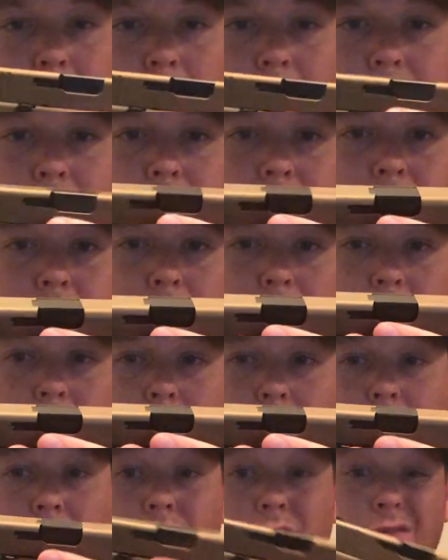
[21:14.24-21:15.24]
and this gun
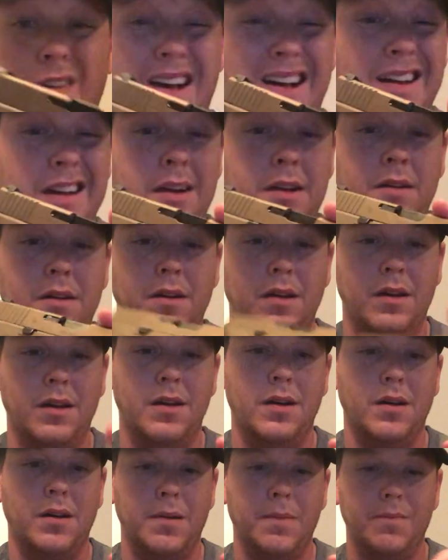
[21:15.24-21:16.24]
does fine.
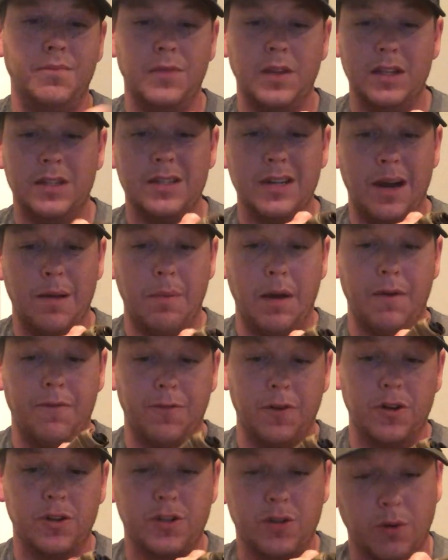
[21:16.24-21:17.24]
It's not my
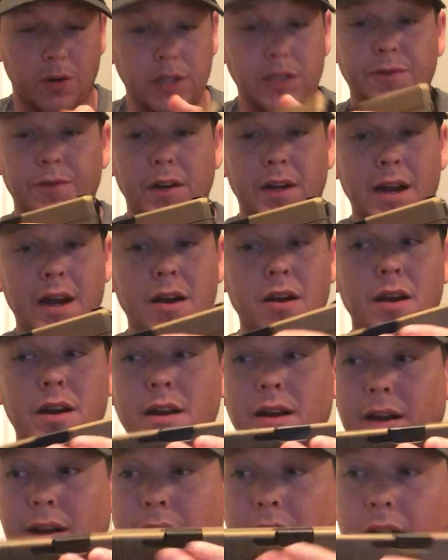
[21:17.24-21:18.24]
first choice for
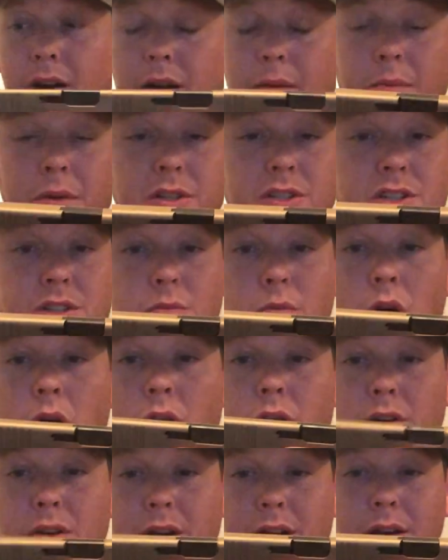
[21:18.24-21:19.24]
carry. I carry a much
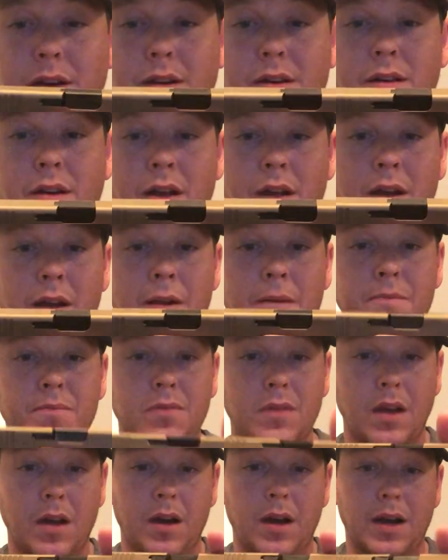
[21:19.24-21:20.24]
smaller gun.
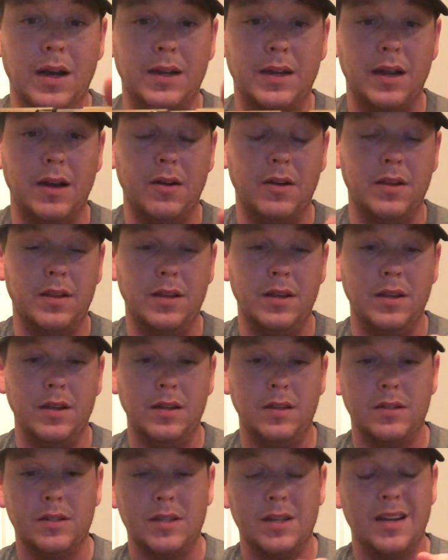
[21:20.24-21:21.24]
I carry
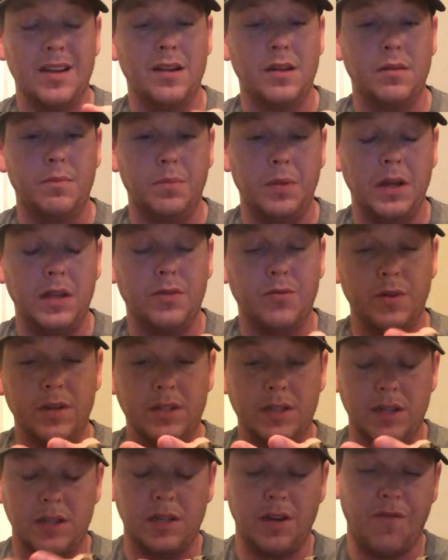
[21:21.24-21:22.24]
the SIG
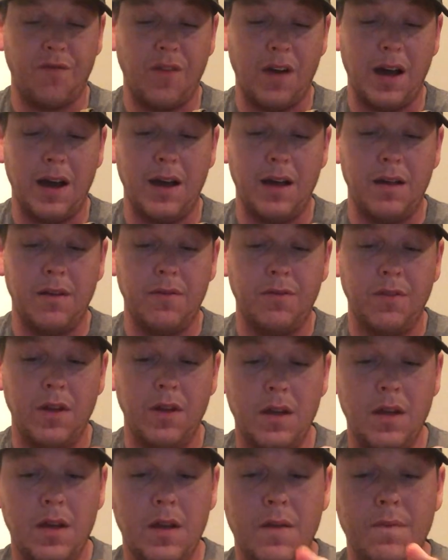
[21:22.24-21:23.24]

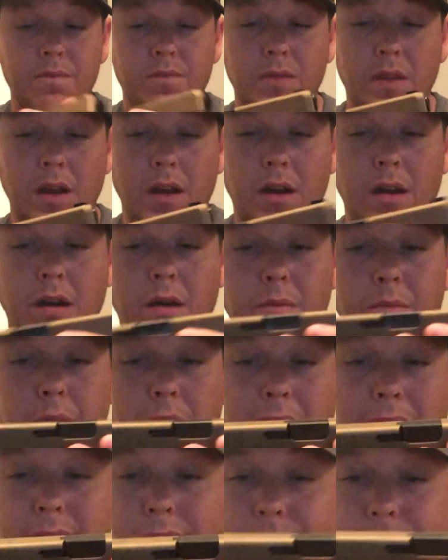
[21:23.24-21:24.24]
P365,
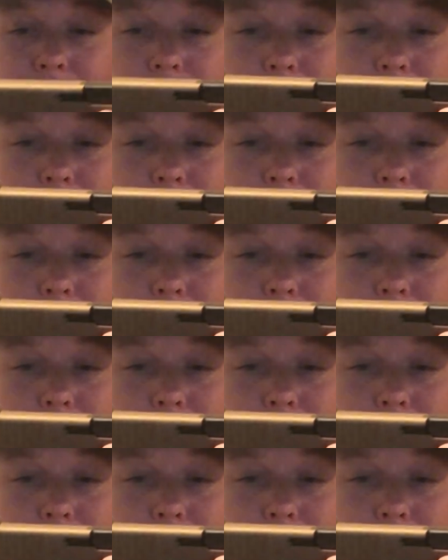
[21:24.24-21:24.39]
but